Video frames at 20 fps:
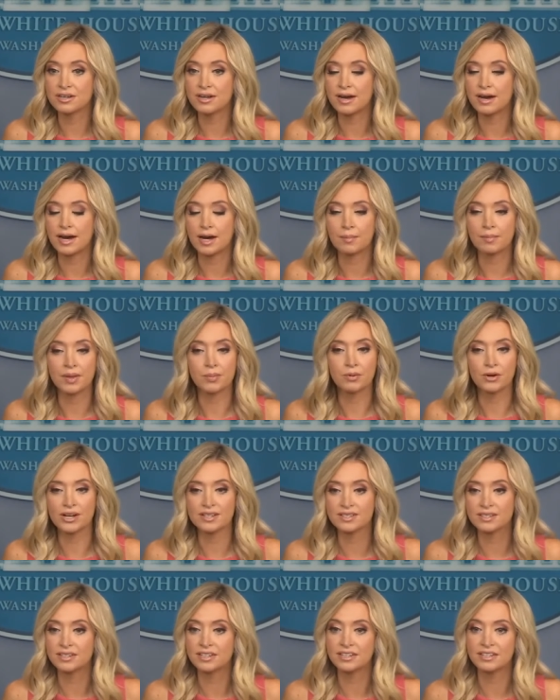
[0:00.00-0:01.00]
Um, the
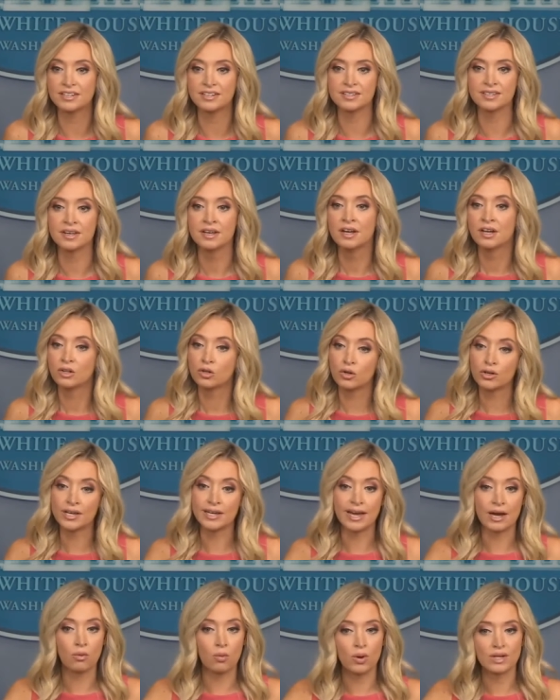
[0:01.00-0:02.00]
president is looking
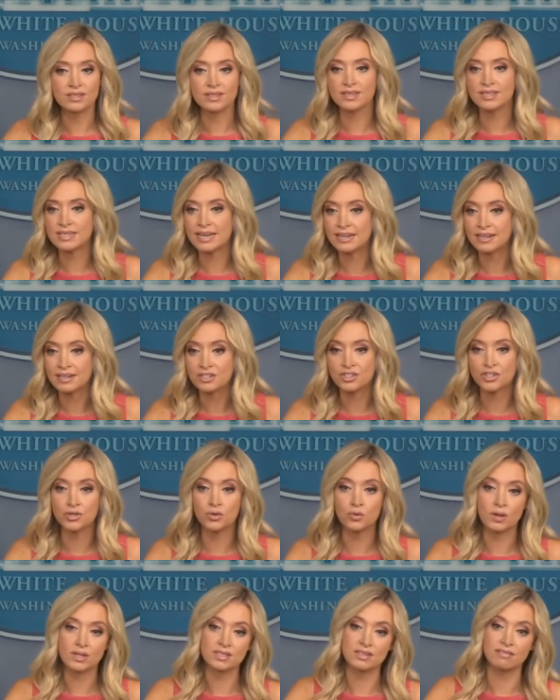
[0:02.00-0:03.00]
at what's a state issue,
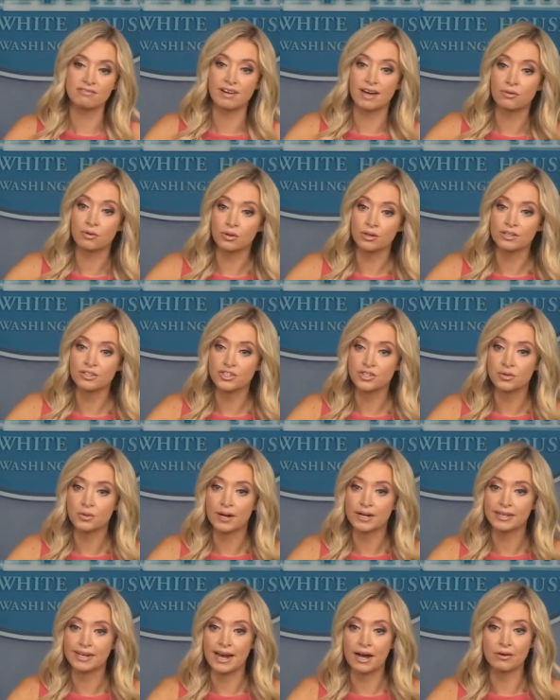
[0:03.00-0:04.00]
what's a federal issue
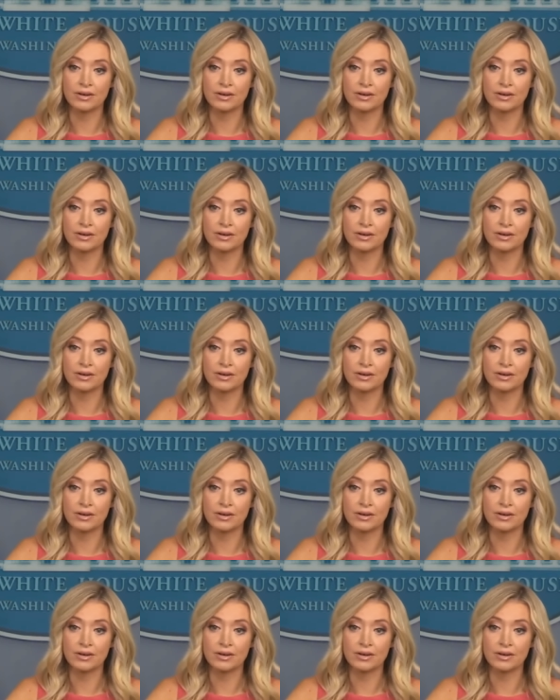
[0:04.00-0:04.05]
right now.